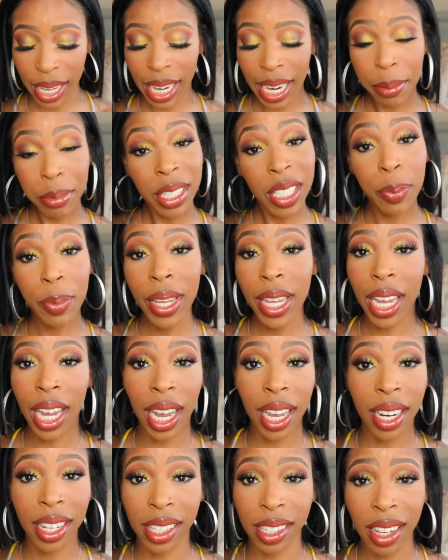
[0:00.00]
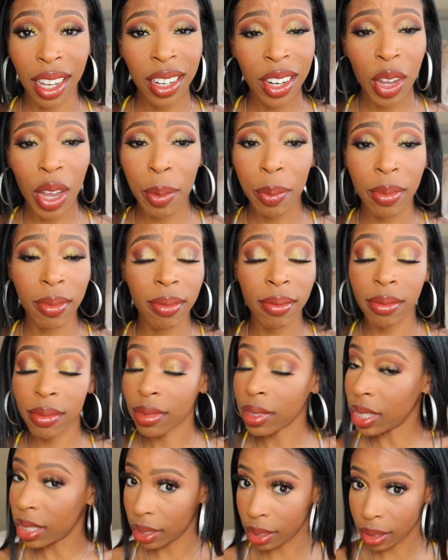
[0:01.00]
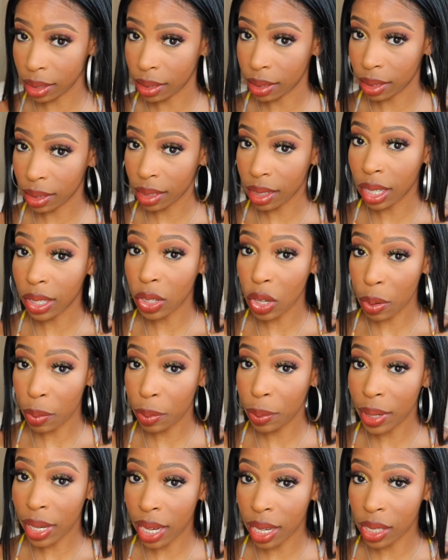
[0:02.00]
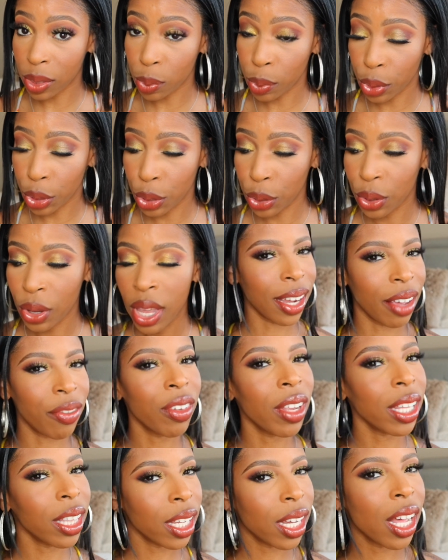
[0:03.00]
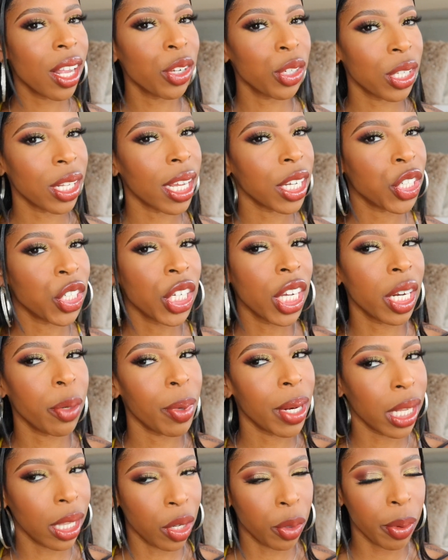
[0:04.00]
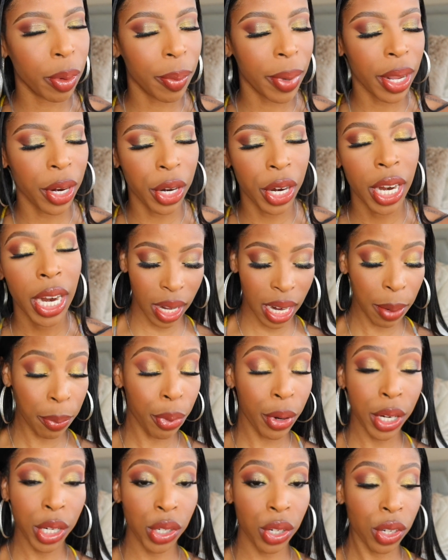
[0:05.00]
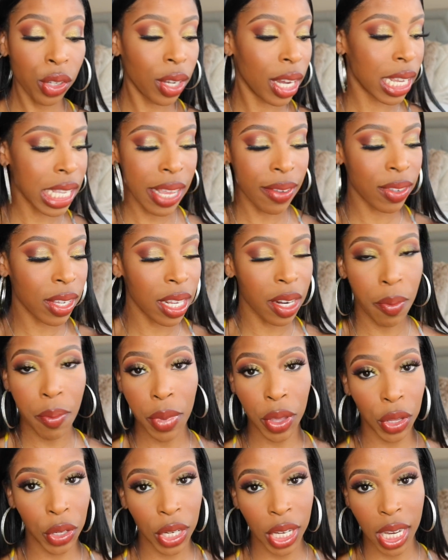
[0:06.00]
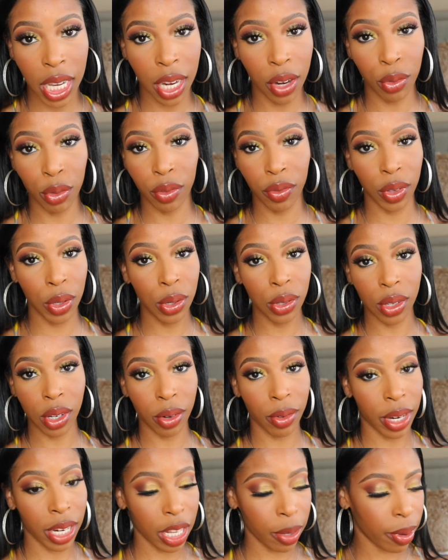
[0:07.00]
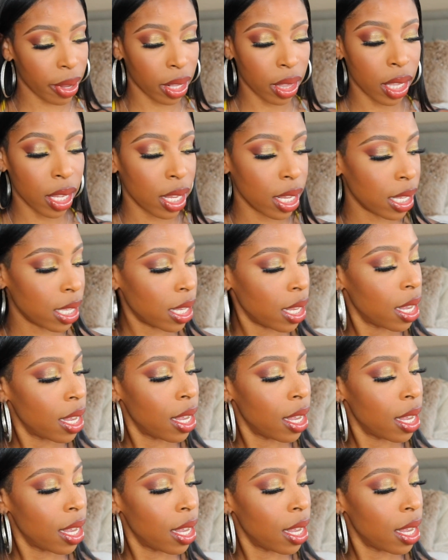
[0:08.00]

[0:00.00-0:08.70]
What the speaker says: And I'm just being honest. Y'all know I'm gonna be honest with you. I feel like the color selection could have been a little bit better. And I'm pretty sure you guys have seen a million reviews already about this.